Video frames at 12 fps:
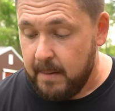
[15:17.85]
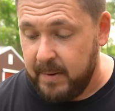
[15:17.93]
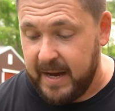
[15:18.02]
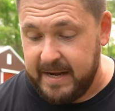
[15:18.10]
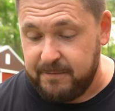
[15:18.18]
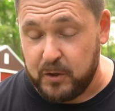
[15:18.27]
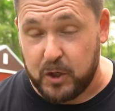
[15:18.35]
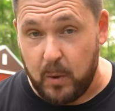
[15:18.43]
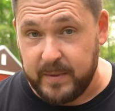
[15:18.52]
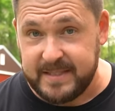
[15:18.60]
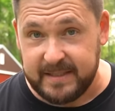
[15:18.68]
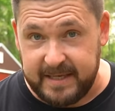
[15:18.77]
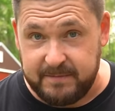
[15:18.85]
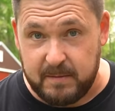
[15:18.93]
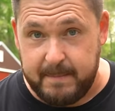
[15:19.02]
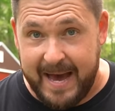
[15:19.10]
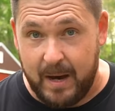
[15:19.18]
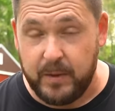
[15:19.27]
but if you're going to leave
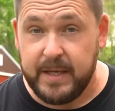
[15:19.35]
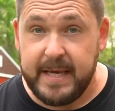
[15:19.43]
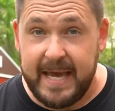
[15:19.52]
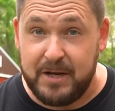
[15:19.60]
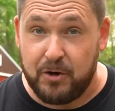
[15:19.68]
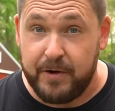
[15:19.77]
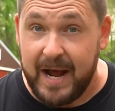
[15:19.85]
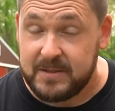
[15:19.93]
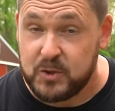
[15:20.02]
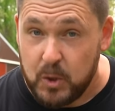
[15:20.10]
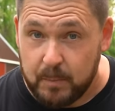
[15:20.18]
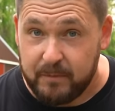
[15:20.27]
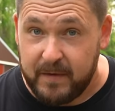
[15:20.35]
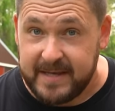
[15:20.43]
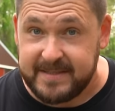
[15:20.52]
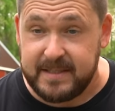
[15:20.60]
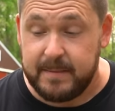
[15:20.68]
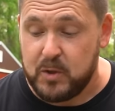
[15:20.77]
them out and you're not
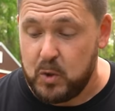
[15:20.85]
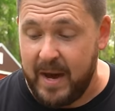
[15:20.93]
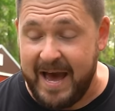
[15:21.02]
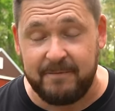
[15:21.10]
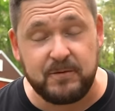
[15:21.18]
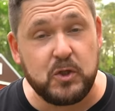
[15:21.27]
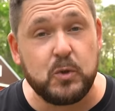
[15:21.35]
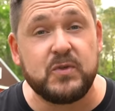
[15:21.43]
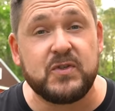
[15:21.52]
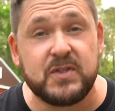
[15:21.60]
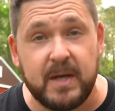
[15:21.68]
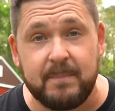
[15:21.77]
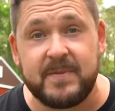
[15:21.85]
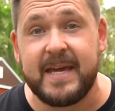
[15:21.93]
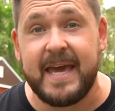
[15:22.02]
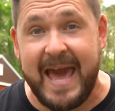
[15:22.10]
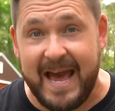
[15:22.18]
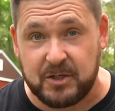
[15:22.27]
supervising them, you have to do something
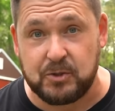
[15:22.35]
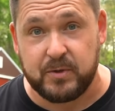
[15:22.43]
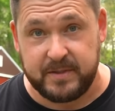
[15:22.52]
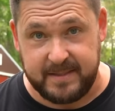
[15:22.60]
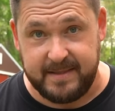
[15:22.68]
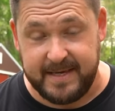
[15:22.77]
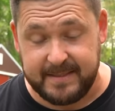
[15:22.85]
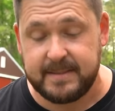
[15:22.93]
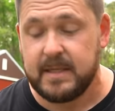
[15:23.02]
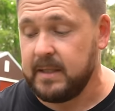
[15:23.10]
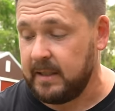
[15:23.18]
extra to this,